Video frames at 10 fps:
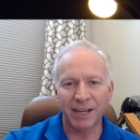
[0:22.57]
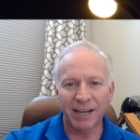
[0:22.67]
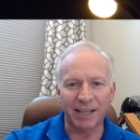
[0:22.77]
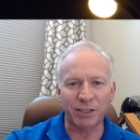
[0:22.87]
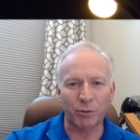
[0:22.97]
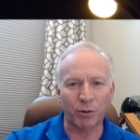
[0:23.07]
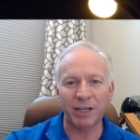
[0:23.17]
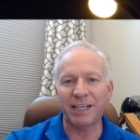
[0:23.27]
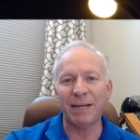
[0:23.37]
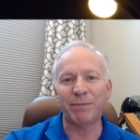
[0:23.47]
And so we're going to
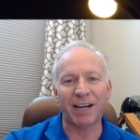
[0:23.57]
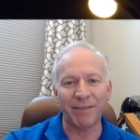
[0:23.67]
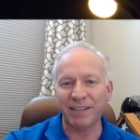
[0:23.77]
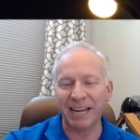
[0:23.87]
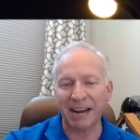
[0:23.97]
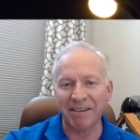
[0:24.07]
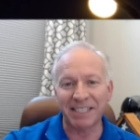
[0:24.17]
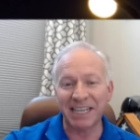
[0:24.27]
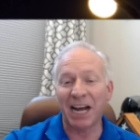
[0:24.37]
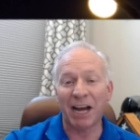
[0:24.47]
keep diving down and
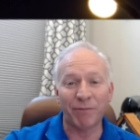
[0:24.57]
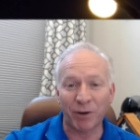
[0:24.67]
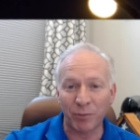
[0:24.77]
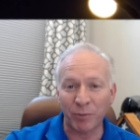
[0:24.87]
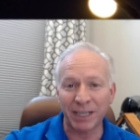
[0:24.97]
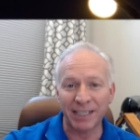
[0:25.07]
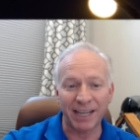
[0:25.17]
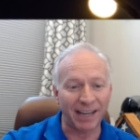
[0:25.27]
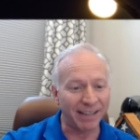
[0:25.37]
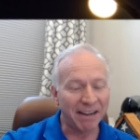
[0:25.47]
see how far we can
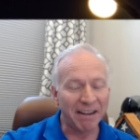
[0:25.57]
get.